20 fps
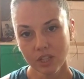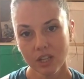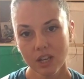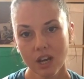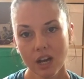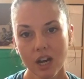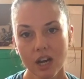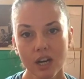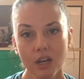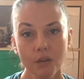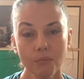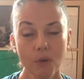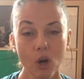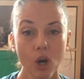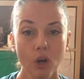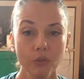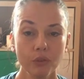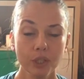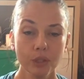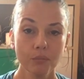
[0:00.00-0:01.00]

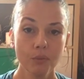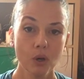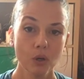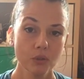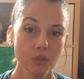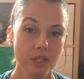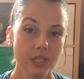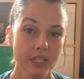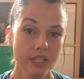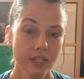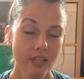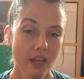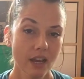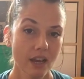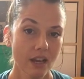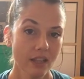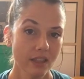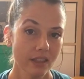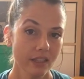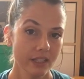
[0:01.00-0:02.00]
Already posted
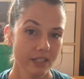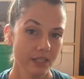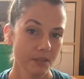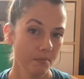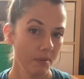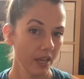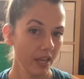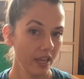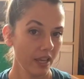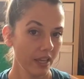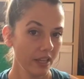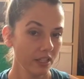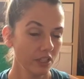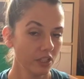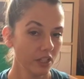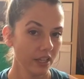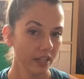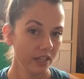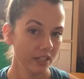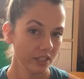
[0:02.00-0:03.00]
on this page
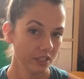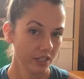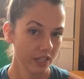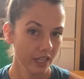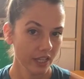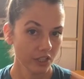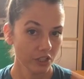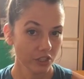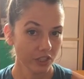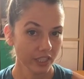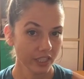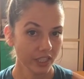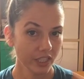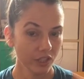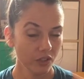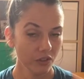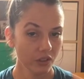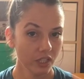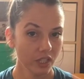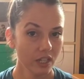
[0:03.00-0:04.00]
at Angelique
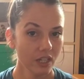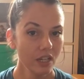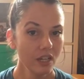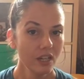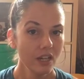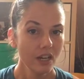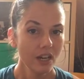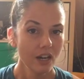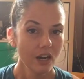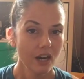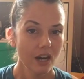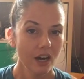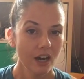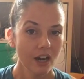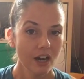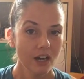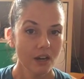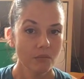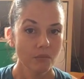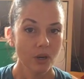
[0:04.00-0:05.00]
Yoga
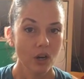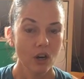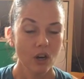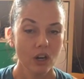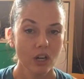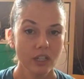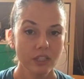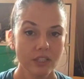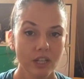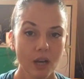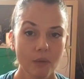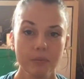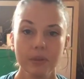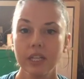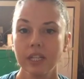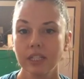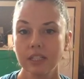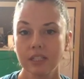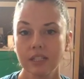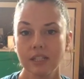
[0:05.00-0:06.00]
are
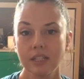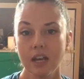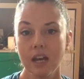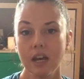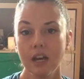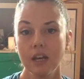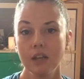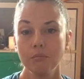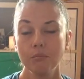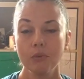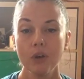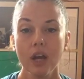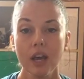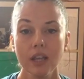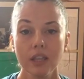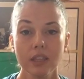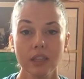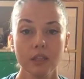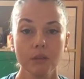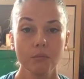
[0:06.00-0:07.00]
topics on
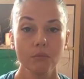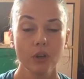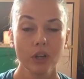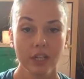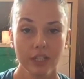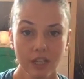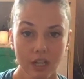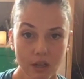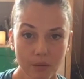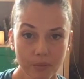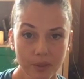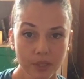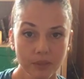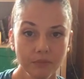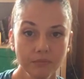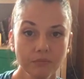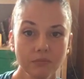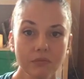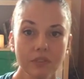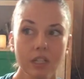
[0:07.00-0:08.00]
breath and pranayama,
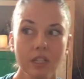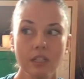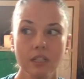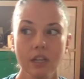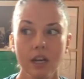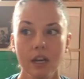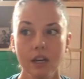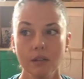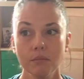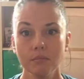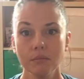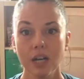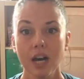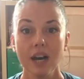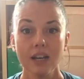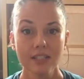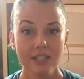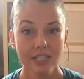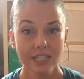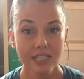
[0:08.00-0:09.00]

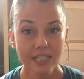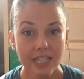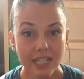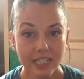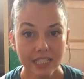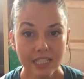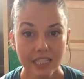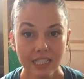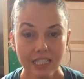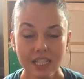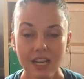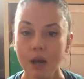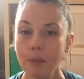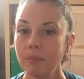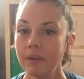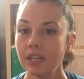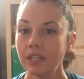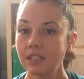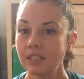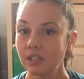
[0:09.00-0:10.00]
asana technique
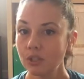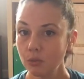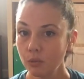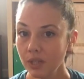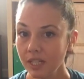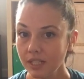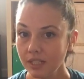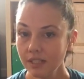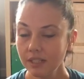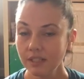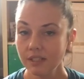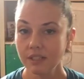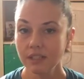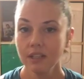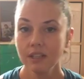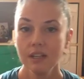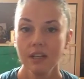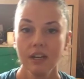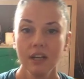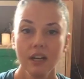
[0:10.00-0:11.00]
topics, twists,
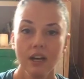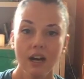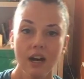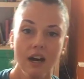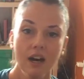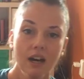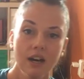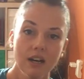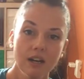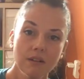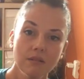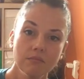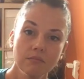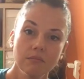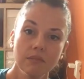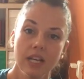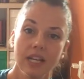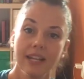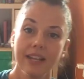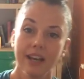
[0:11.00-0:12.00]

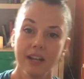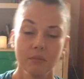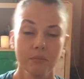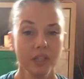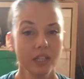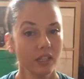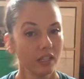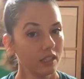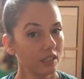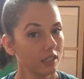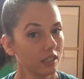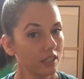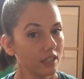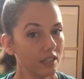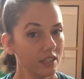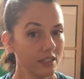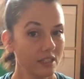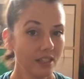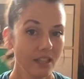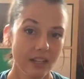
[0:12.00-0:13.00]
anatomy and
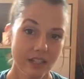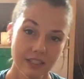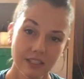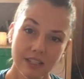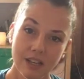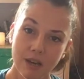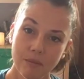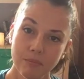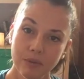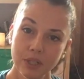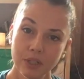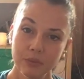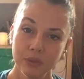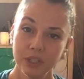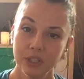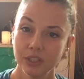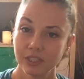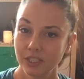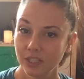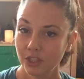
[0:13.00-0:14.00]
kinesthetic topic. We
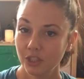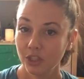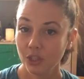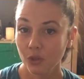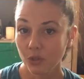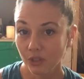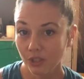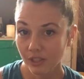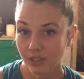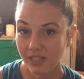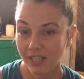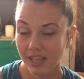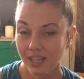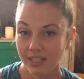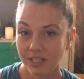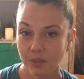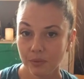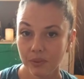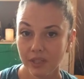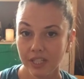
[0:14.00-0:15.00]
looked at shoulders
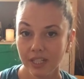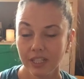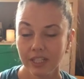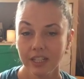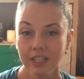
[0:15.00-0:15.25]
last week.